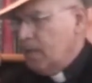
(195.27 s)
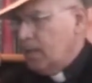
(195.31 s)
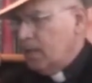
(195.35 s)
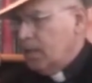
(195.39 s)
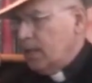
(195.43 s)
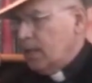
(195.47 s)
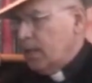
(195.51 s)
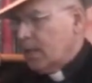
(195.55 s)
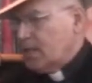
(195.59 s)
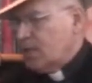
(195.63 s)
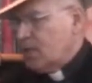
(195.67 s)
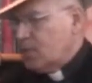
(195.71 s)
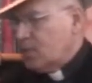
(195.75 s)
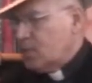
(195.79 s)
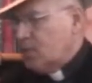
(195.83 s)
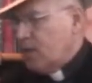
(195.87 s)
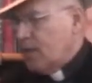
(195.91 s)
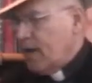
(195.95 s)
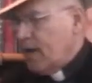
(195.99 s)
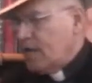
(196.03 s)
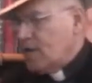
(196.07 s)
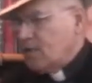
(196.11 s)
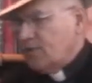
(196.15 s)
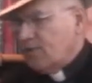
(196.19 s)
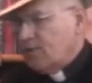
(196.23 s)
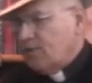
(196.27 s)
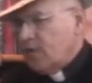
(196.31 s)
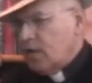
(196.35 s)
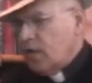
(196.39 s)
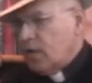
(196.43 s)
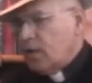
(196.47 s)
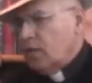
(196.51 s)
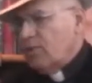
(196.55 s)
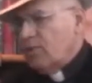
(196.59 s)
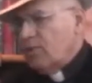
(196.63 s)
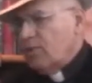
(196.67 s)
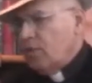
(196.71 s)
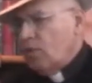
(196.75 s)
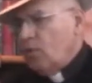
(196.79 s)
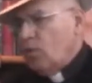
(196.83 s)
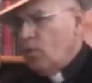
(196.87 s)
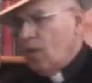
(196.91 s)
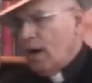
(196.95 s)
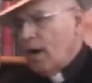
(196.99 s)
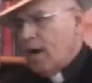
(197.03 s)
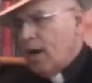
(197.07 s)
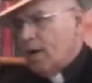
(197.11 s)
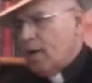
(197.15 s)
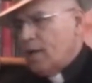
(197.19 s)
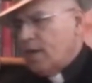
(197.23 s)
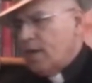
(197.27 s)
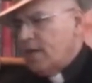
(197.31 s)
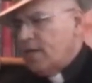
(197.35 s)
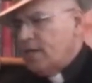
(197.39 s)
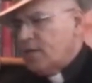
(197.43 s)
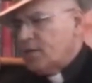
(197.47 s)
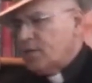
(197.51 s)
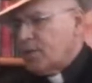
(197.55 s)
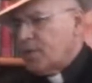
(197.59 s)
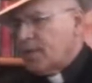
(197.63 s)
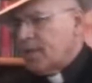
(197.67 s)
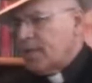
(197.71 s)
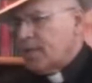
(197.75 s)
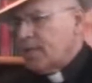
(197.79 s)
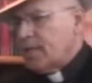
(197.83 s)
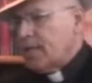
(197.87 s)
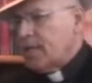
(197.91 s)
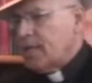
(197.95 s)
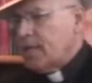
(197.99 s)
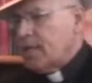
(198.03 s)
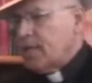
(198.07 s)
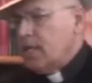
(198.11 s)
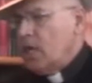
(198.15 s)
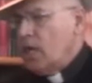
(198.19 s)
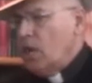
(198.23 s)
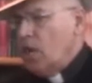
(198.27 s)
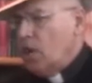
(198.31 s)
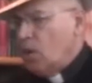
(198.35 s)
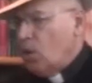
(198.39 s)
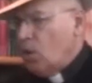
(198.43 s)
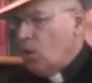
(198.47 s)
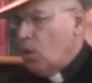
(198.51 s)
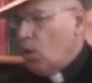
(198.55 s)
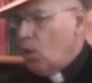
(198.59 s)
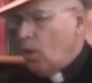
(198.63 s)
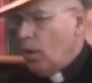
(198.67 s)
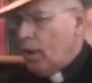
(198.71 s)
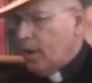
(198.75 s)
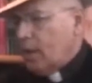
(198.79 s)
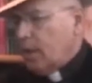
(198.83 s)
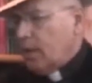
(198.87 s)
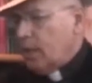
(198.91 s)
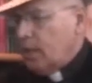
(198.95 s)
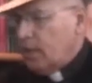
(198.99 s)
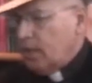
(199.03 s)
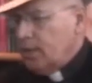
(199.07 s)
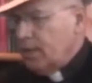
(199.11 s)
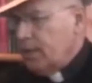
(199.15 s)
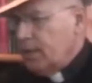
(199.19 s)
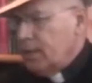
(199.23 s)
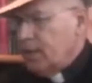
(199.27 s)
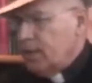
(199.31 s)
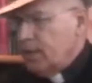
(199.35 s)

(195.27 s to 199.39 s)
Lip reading: Like strands of colorful wire intricately coiled,